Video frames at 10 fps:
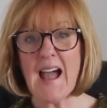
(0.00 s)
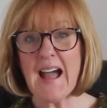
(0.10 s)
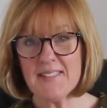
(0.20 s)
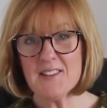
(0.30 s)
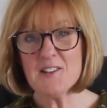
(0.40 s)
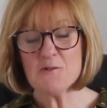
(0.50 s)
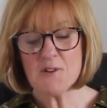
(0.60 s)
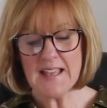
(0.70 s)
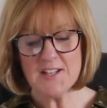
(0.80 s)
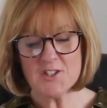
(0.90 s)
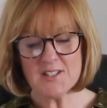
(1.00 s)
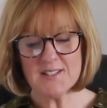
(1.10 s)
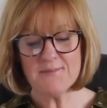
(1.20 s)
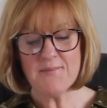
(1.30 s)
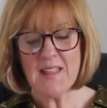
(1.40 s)
and the
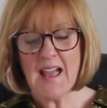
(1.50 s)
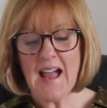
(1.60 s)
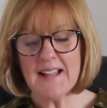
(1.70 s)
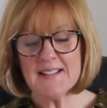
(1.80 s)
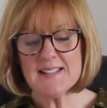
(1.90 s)
location. And